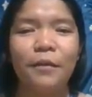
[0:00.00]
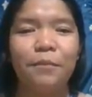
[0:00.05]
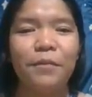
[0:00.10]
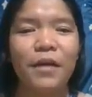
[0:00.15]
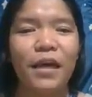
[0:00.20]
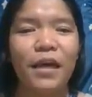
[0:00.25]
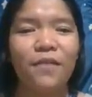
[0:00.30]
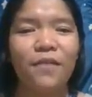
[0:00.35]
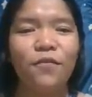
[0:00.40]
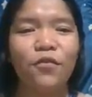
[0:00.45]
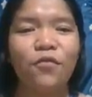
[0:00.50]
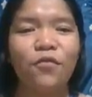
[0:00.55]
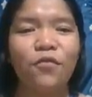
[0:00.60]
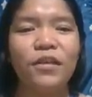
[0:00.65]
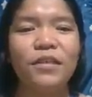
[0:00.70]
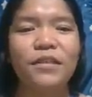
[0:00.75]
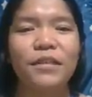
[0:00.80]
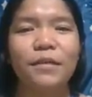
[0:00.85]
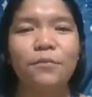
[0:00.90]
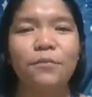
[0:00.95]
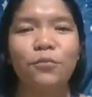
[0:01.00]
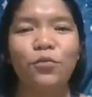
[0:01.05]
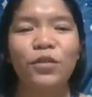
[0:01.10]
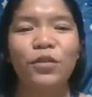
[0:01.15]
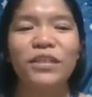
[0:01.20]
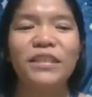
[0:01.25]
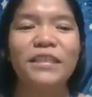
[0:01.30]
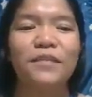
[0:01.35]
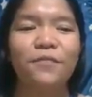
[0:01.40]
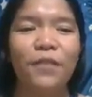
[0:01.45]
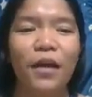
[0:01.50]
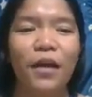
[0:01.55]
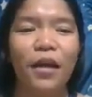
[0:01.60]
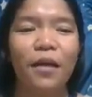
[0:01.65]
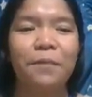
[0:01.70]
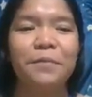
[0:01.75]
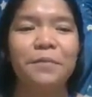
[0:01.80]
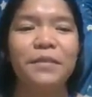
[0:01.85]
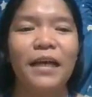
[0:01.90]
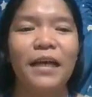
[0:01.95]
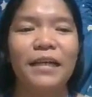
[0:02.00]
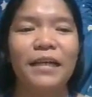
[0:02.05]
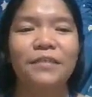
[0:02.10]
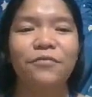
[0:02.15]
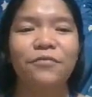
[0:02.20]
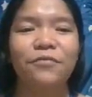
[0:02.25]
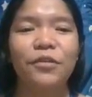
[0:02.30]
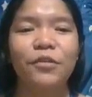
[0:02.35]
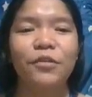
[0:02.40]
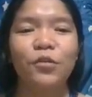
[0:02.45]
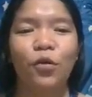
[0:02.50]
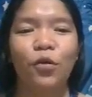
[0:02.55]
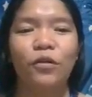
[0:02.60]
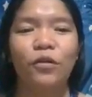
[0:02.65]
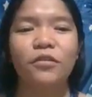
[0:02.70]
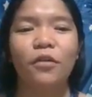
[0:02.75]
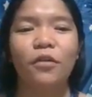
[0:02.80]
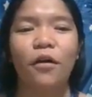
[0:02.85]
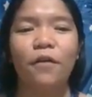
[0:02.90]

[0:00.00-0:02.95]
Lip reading: Behaviorism was developed as a result